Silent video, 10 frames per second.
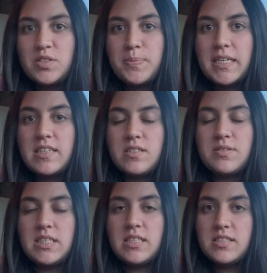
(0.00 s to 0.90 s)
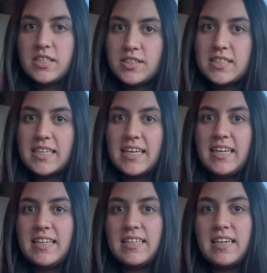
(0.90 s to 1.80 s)
It's because it was easier to
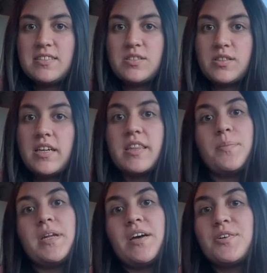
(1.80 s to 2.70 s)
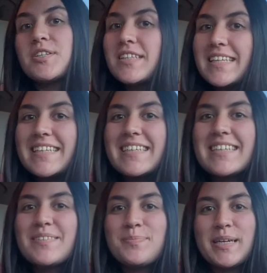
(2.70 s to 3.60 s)
get a nicer thumbnail
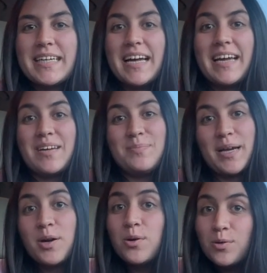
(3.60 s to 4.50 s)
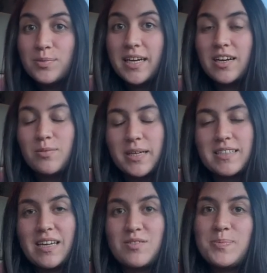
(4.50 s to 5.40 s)
earlier, but I am back home now
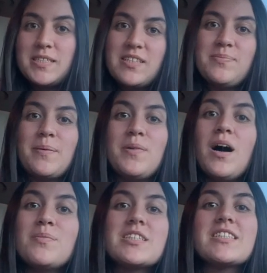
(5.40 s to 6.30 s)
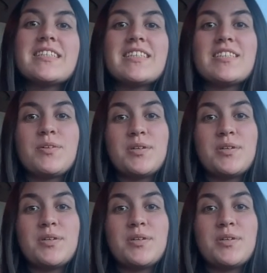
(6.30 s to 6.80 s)
because I was busy with my mom earlier.